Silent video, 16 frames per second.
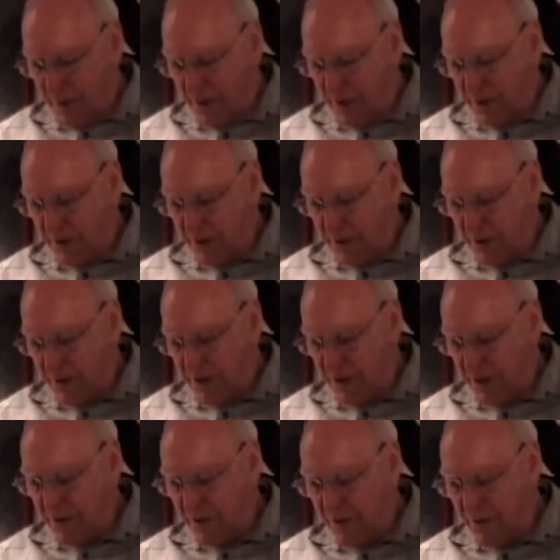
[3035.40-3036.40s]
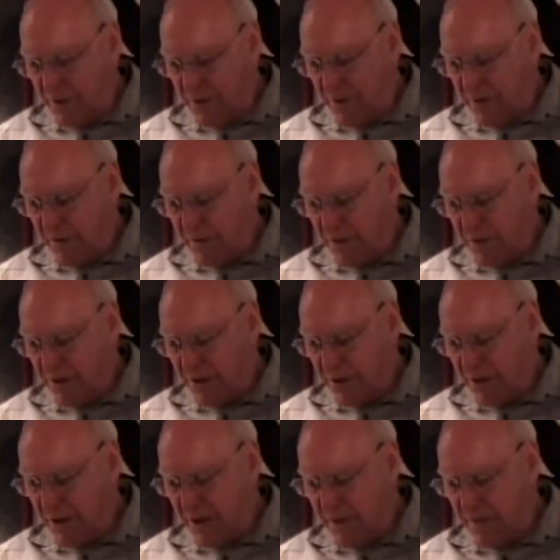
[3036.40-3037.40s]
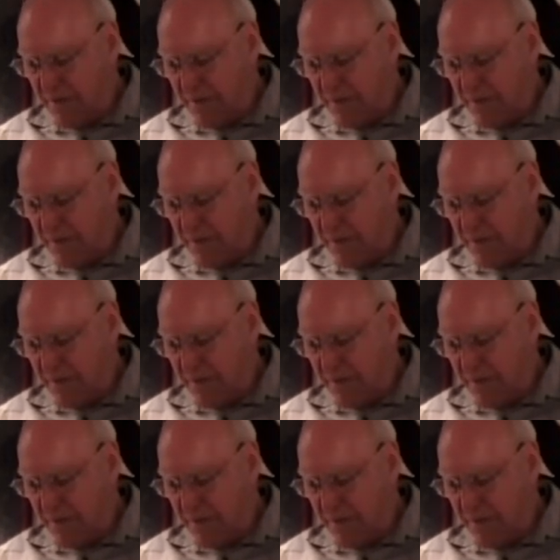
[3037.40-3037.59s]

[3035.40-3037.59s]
This is the group that was uh,